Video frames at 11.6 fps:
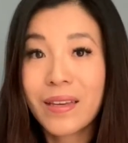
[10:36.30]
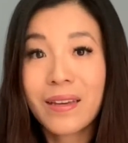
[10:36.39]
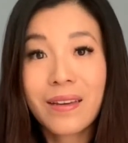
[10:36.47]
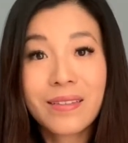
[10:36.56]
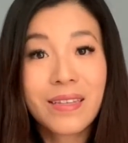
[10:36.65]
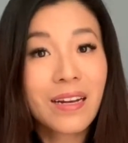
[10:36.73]

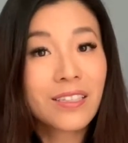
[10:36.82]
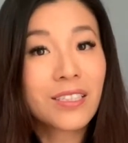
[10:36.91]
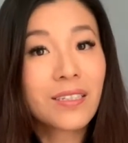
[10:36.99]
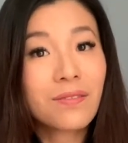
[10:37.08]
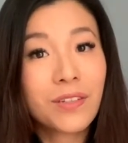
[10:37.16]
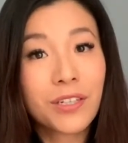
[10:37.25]
is
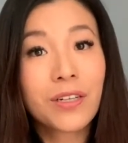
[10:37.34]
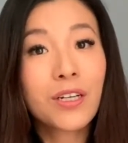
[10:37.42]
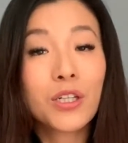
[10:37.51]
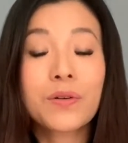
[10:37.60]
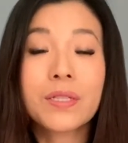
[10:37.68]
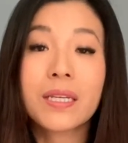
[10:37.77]
actually very
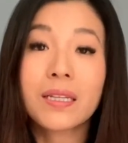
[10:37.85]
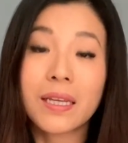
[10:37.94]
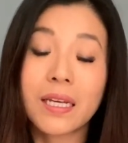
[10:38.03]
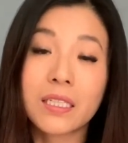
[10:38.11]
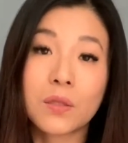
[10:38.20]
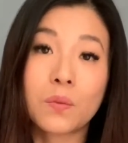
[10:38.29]
closely
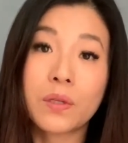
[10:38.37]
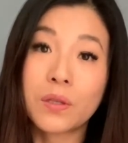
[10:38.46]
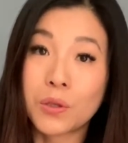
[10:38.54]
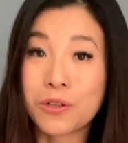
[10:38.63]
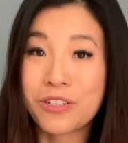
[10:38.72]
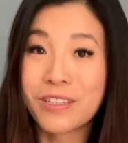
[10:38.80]
linked with
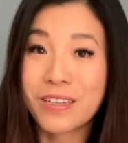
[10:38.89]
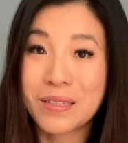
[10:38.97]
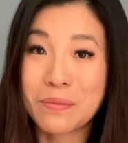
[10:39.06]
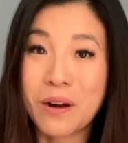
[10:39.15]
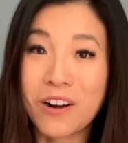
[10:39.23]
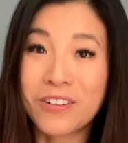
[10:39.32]
yours as
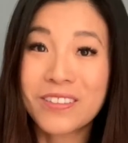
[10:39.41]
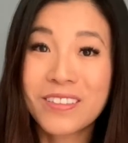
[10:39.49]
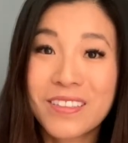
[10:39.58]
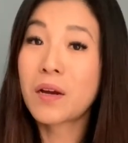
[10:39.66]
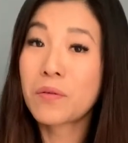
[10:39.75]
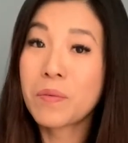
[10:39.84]
well.
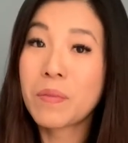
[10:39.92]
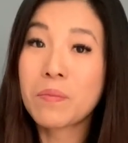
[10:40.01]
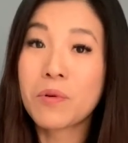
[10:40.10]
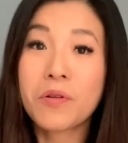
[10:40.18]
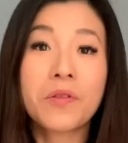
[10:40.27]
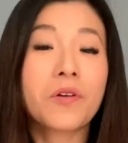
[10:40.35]
Now
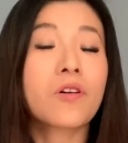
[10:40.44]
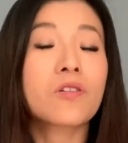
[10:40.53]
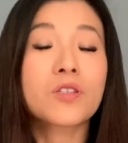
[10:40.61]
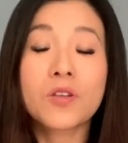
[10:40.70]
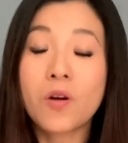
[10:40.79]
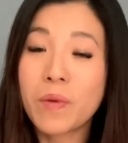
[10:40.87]
remember, there are
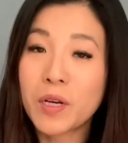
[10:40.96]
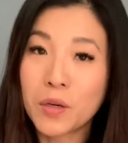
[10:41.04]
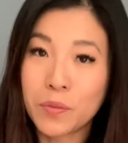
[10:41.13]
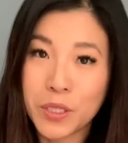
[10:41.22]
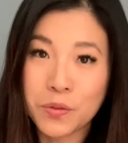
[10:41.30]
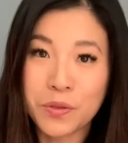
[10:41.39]
so many
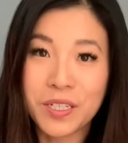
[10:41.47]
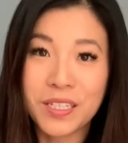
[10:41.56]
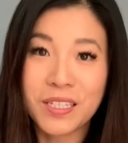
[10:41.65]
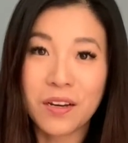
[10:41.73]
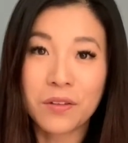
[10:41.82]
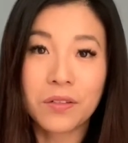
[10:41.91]
resources
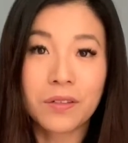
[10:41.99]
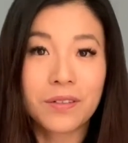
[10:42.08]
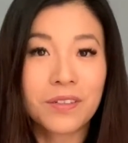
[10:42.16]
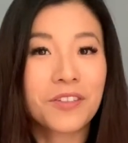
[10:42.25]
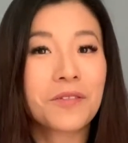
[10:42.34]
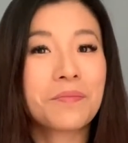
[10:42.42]
out there.
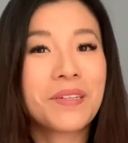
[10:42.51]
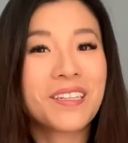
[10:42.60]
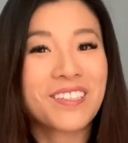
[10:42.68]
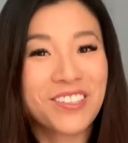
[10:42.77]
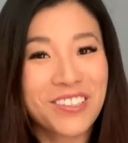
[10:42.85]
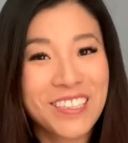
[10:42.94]
Your
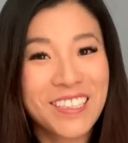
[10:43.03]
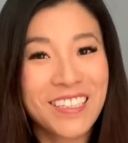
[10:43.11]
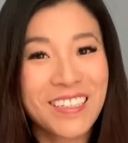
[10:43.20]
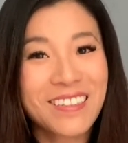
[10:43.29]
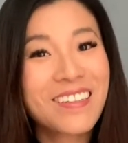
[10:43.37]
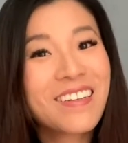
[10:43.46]

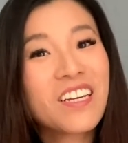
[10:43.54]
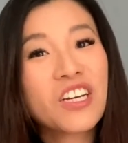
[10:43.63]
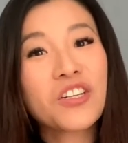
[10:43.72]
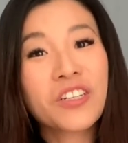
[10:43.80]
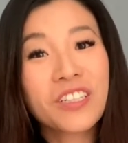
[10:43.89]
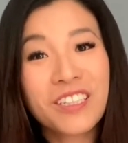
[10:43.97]
pediatrician,
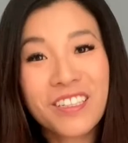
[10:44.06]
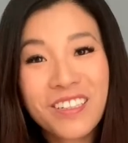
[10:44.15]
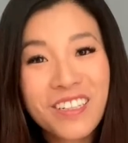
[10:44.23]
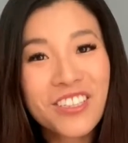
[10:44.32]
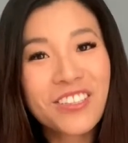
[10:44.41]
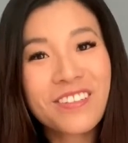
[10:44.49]
your
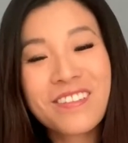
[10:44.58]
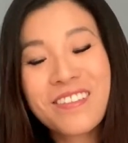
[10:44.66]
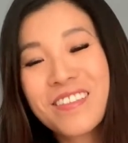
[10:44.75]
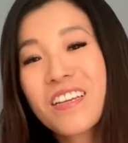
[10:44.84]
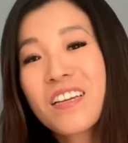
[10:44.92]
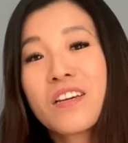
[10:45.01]
clinicians,
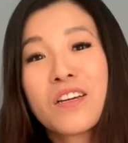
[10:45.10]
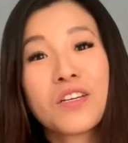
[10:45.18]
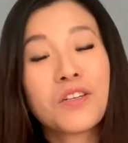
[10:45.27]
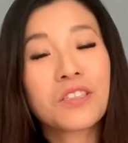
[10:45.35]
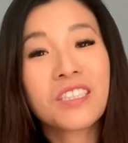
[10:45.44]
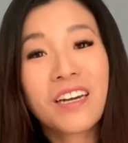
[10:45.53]

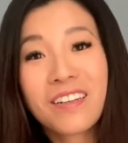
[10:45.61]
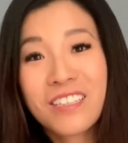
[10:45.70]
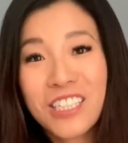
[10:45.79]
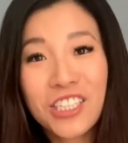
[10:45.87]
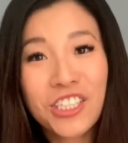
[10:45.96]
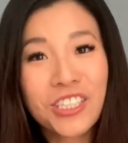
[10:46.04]
your
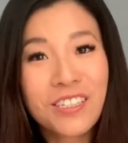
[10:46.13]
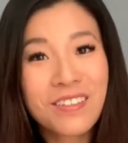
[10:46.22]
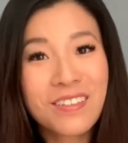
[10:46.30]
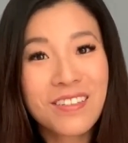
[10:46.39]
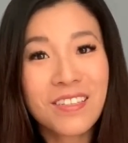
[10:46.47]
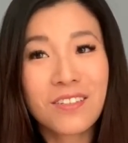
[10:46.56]

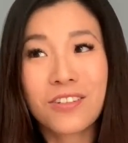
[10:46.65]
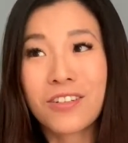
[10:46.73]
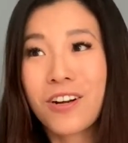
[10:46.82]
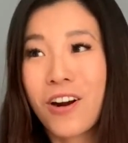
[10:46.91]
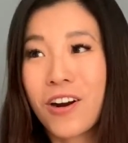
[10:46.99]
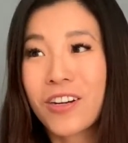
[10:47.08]
dietitians, your
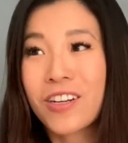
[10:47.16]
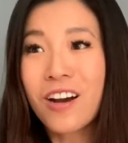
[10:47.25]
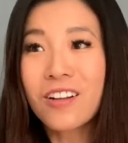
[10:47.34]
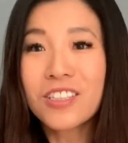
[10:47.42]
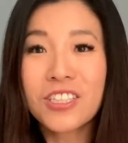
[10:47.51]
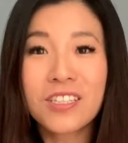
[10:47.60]

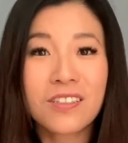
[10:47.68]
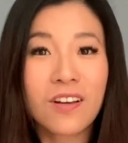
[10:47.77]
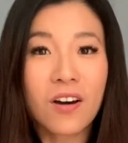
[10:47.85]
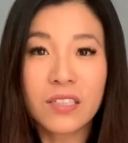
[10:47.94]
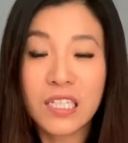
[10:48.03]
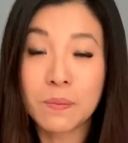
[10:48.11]
cardiologists, and
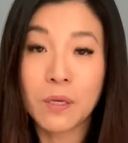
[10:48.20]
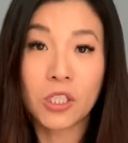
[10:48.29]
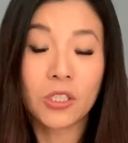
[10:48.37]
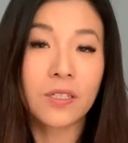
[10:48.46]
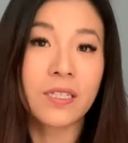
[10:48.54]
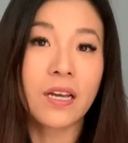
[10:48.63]
all the
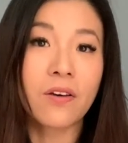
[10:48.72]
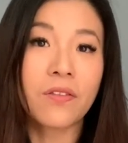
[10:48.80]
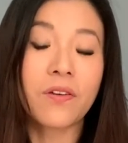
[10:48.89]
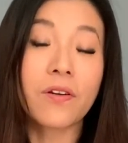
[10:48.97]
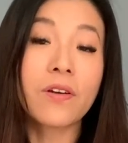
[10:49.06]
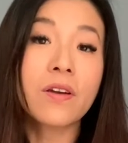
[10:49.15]
specialists out
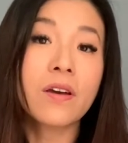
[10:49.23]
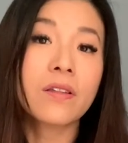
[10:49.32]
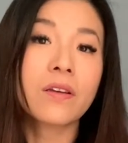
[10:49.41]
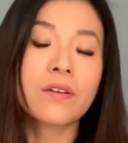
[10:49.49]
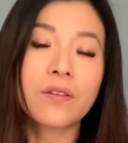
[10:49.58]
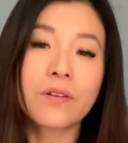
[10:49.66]
there that
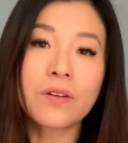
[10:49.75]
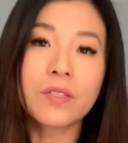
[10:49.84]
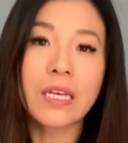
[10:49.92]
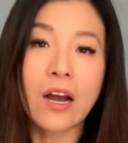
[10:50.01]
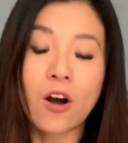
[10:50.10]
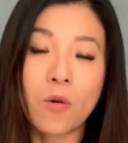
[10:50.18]
are there to
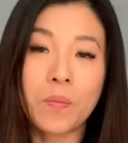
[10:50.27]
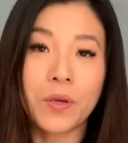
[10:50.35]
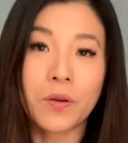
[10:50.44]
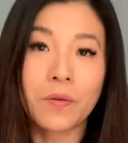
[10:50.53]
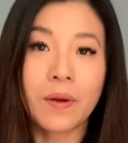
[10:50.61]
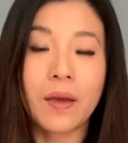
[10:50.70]
help you.
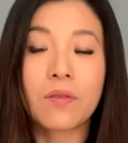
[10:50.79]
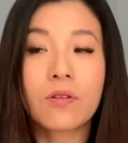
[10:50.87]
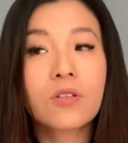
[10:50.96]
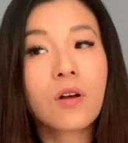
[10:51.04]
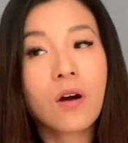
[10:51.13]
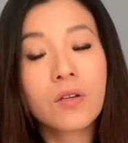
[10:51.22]
And
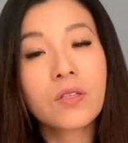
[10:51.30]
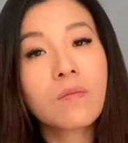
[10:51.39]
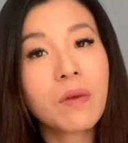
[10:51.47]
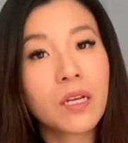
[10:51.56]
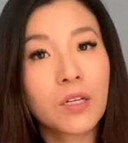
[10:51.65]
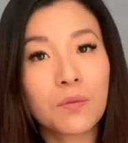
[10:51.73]
there's also
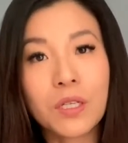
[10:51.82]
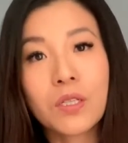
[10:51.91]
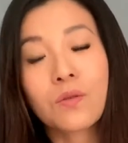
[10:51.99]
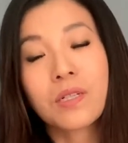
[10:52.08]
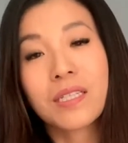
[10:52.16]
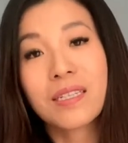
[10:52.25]
many
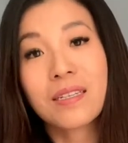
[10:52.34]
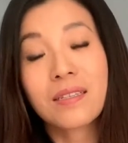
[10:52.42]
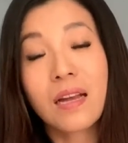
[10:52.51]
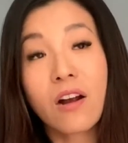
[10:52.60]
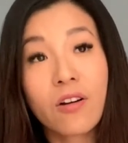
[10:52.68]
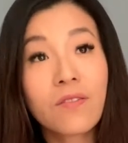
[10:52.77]
resources
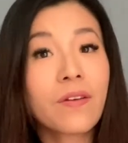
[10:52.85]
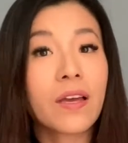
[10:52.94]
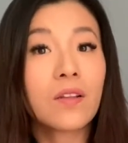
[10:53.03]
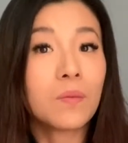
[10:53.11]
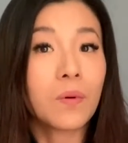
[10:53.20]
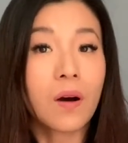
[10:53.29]
that are
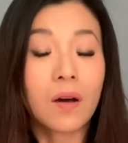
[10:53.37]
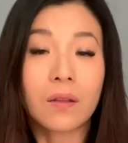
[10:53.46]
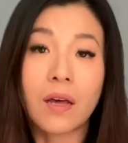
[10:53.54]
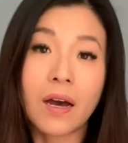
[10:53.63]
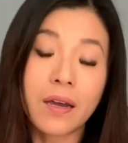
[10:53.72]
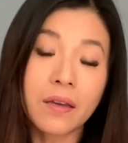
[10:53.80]
available
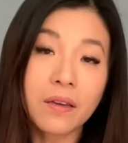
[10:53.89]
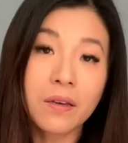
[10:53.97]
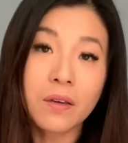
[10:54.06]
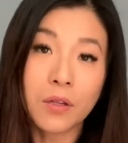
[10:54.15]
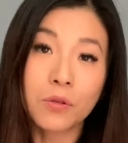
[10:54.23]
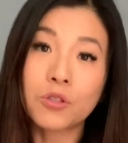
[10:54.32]
online
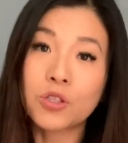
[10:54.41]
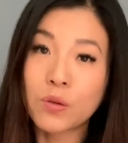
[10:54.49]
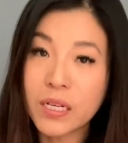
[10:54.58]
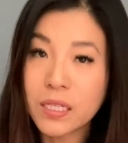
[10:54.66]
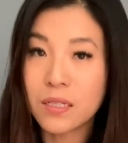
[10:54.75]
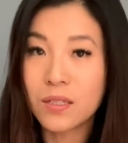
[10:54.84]
through
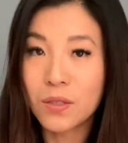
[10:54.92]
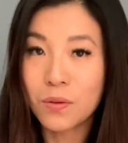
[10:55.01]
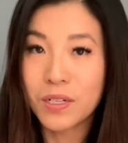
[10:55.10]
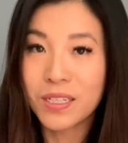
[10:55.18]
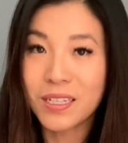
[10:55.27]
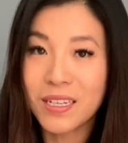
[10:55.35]
trusted
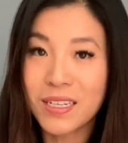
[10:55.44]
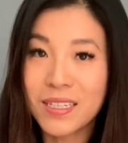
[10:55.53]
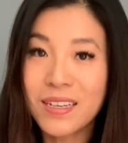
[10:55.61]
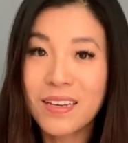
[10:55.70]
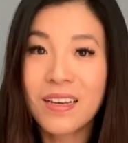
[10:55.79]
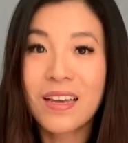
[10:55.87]
sources,
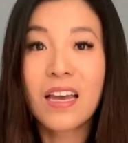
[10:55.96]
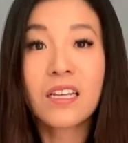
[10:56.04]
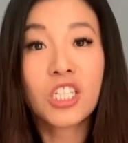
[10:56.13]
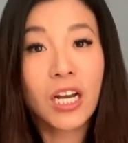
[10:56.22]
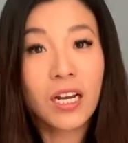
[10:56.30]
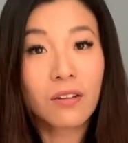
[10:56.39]
and
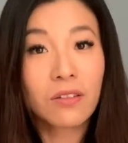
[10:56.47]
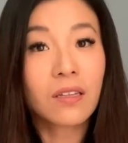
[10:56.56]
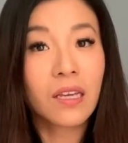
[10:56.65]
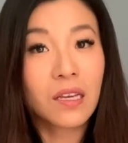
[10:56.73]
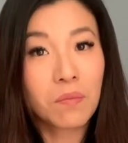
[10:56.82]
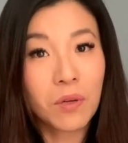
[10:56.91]
check out the
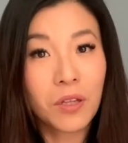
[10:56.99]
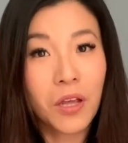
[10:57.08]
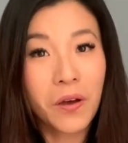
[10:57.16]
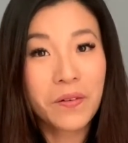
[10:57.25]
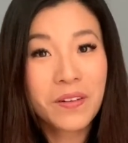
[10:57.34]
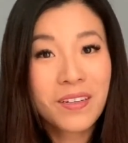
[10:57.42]
link
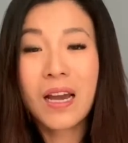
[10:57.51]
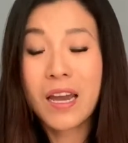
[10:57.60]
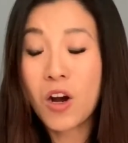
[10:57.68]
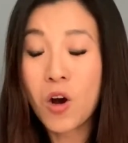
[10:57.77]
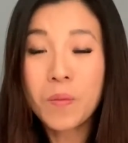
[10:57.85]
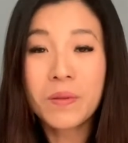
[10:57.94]
below. I
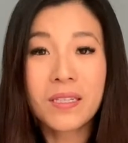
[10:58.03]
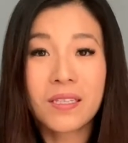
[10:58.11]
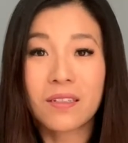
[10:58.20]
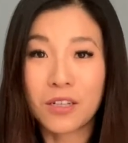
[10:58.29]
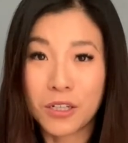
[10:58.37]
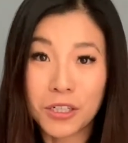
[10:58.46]
hope this
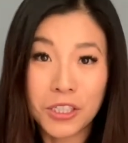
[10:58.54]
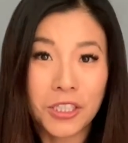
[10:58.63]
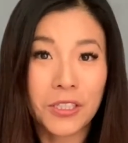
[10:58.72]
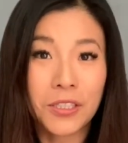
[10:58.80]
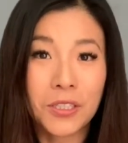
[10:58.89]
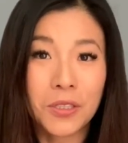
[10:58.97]

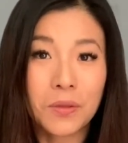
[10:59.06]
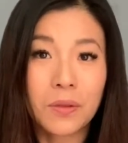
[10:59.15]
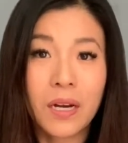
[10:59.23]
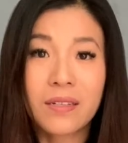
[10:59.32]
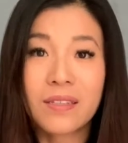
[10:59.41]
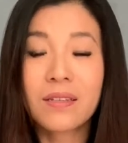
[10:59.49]
encourages you
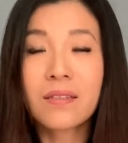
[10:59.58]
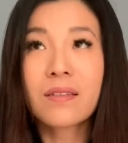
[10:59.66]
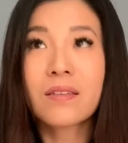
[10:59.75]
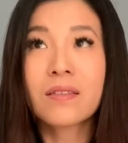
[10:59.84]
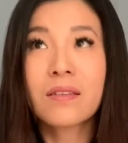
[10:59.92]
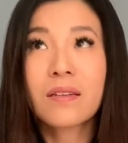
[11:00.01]
guys. This
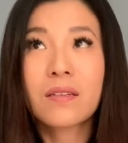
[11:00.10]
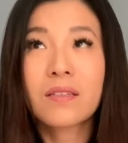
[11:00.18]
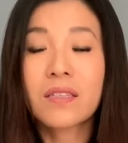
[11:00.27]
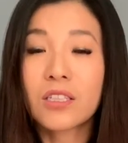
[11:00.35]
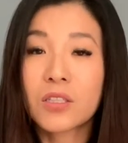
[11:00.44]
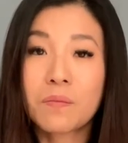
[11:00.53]
is
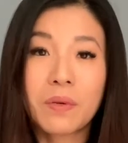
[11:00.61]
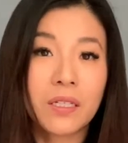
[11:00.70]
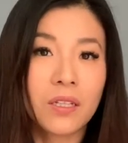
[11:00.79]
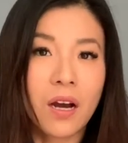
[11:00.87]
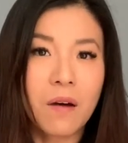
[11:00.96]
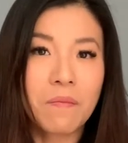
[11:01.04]
such a big
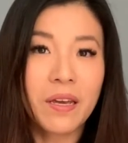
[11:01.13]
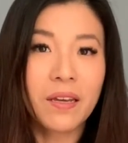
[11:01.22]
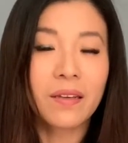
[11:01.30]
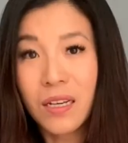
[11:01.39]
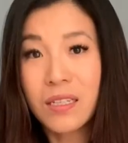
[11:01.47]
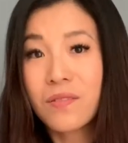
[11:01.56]
topic.
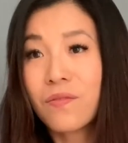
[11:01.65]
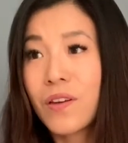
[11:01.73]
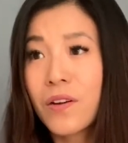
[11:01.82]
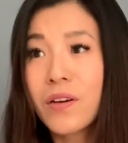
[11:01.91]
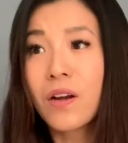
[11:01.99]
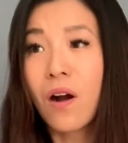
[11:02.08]
It's
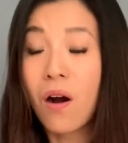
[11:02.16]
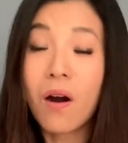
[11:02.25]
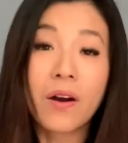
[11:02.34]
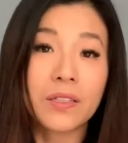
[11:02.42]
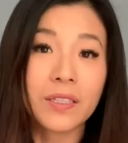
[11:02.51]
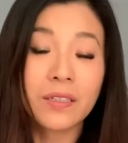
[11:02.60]
very
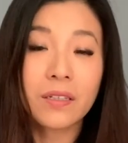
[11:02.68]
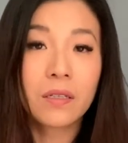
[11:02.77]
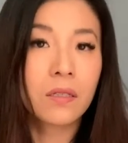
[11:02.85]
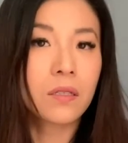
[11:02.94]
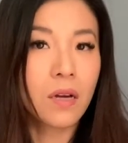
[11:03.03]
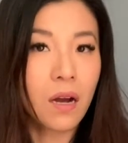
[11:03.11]
hard
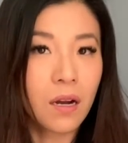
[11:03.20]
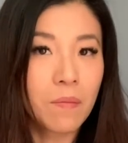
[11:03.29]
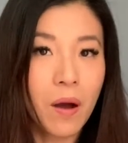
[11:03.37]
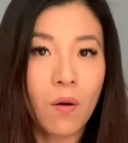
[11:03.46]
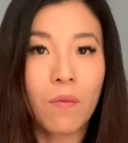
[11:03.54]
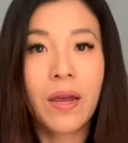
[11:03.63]
to talk
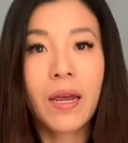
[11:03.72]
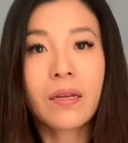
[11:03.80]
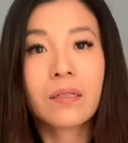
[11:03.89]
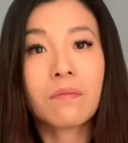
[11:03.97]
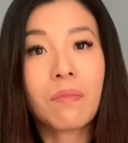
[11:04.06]
about weight and